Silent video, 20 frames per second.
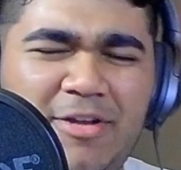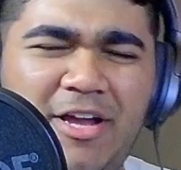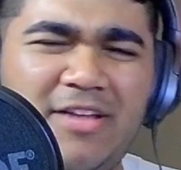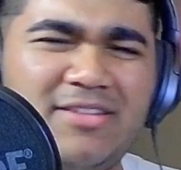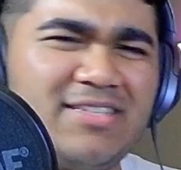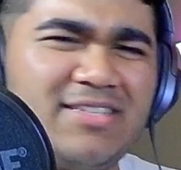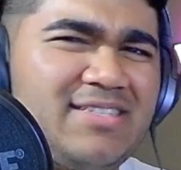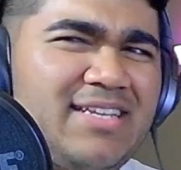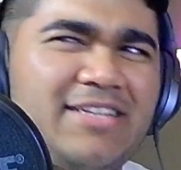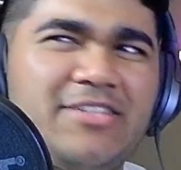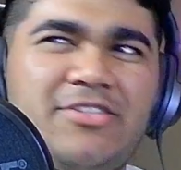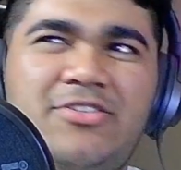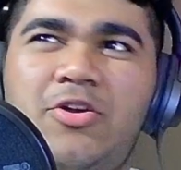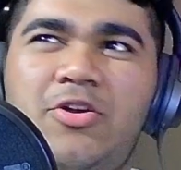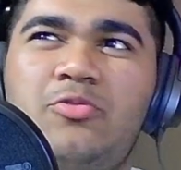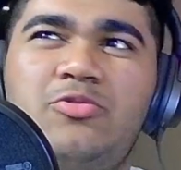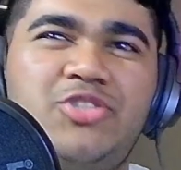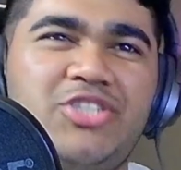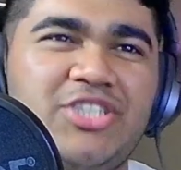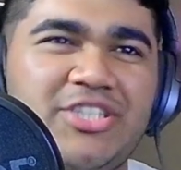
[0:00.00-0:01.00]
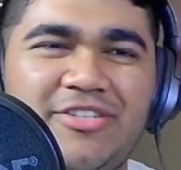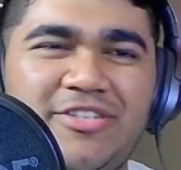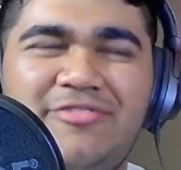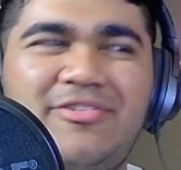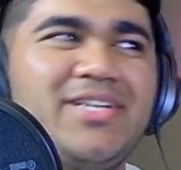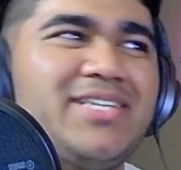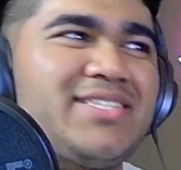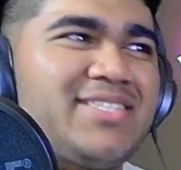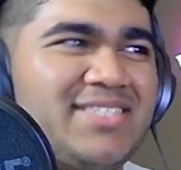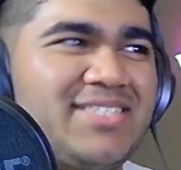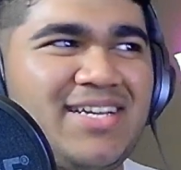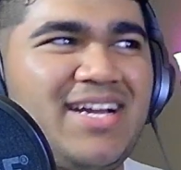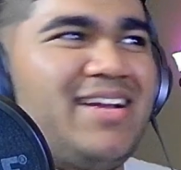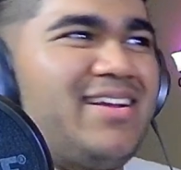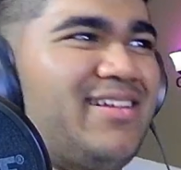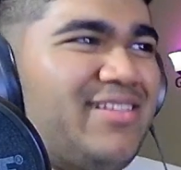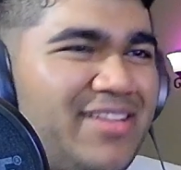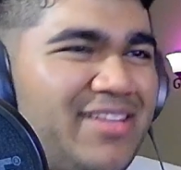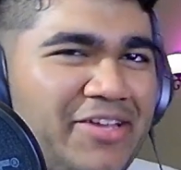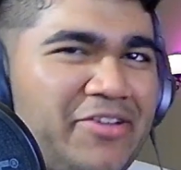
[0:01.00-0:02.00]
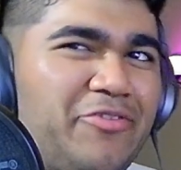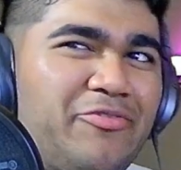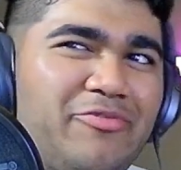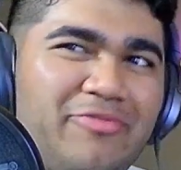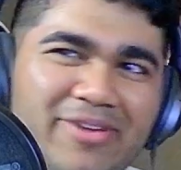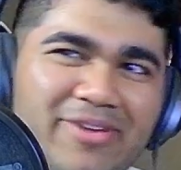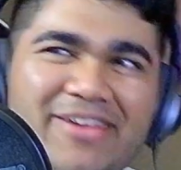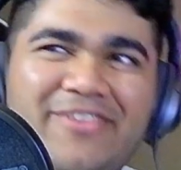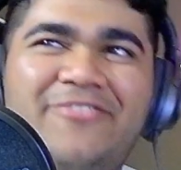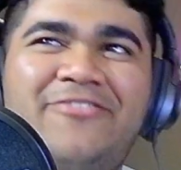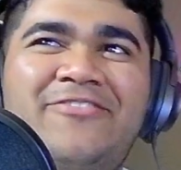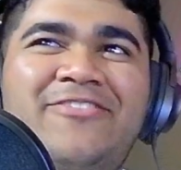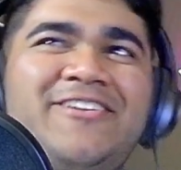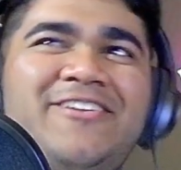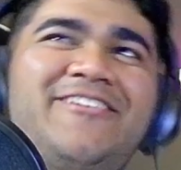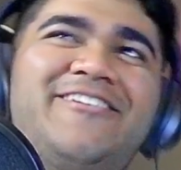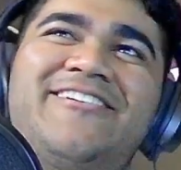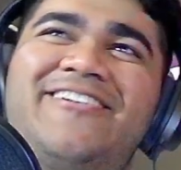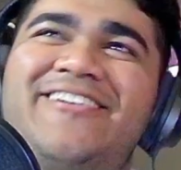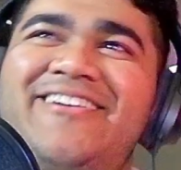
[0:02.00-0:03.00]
this like Gojira style, like a riff here.